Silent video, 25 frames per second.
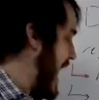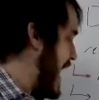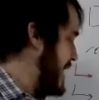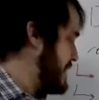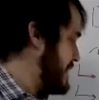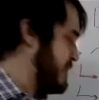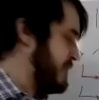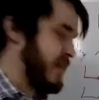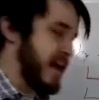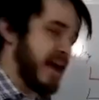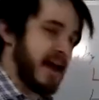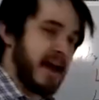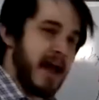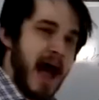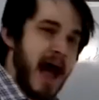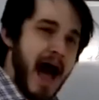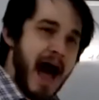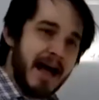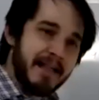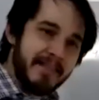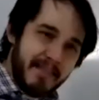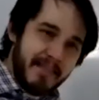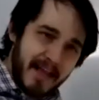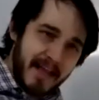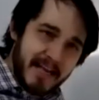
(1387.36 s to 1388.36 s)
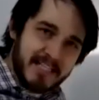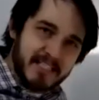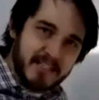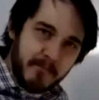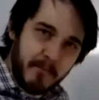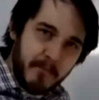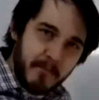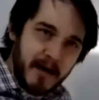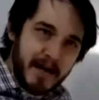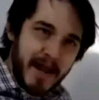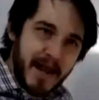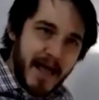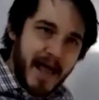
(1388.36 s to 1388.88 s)
and think, I'd like some
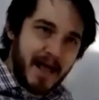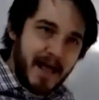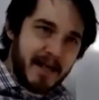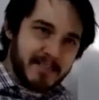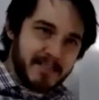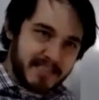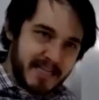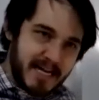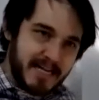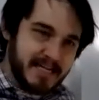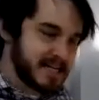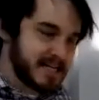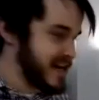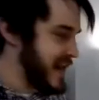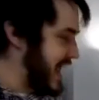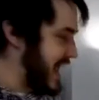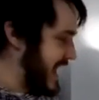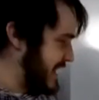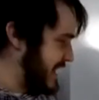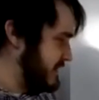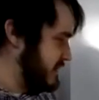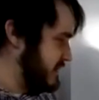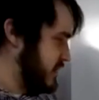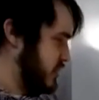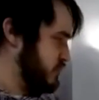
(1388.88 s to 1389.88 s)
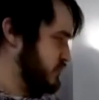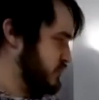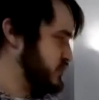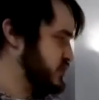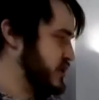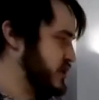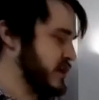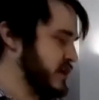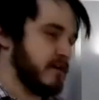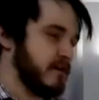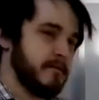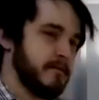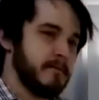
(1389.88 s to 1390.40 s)
unscented hand lotion.
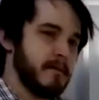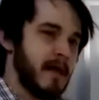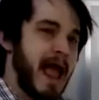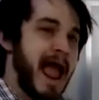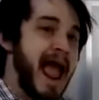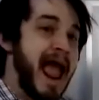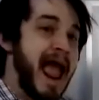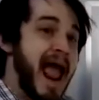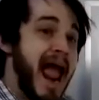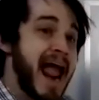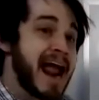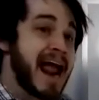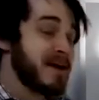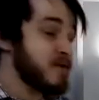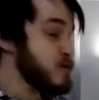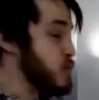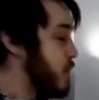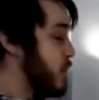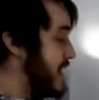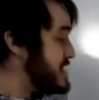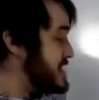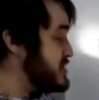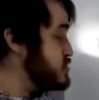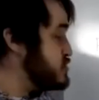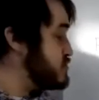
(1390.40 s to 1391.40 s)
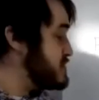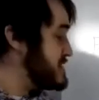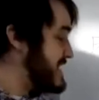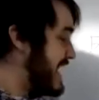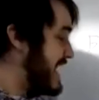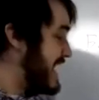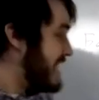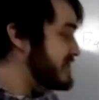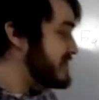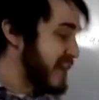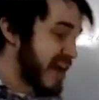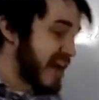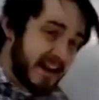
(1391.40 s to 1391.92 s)
And when you
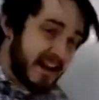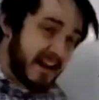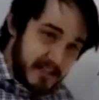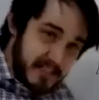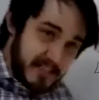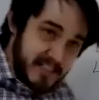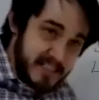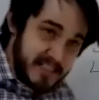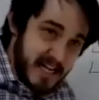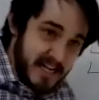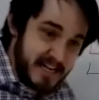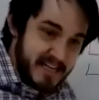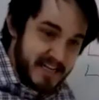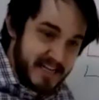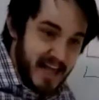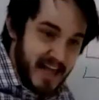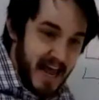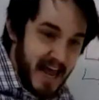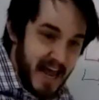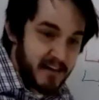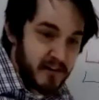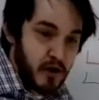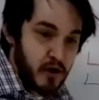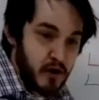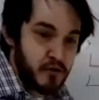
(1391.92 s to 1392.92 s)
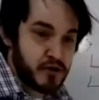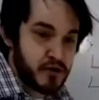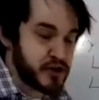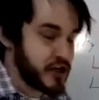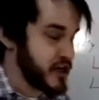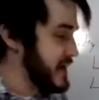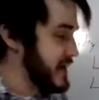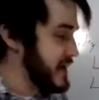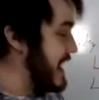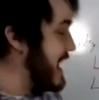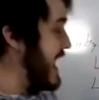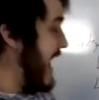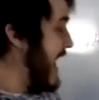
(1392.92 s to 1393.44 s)
get that unscented hand
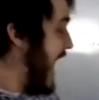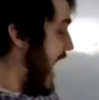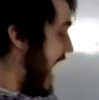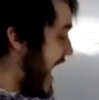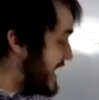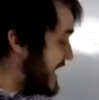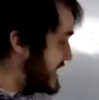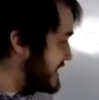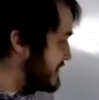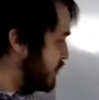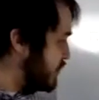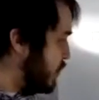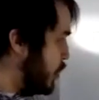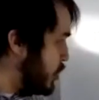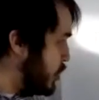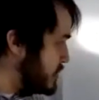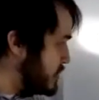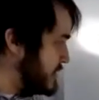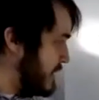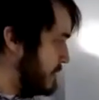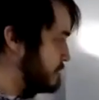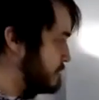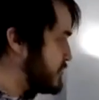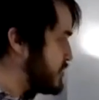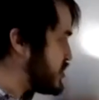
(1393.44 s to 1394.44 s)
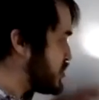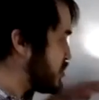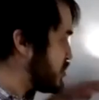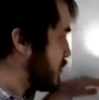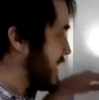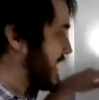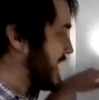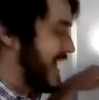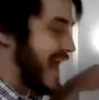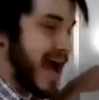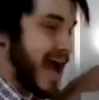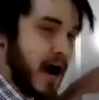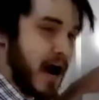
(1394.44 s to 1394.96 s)
lotion and it's hooked up to your
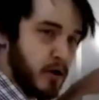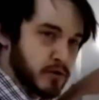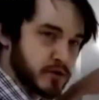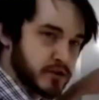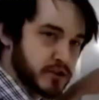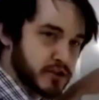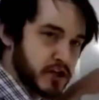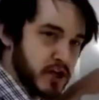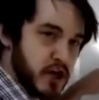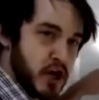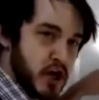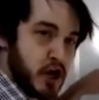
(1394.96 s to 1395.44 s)
account,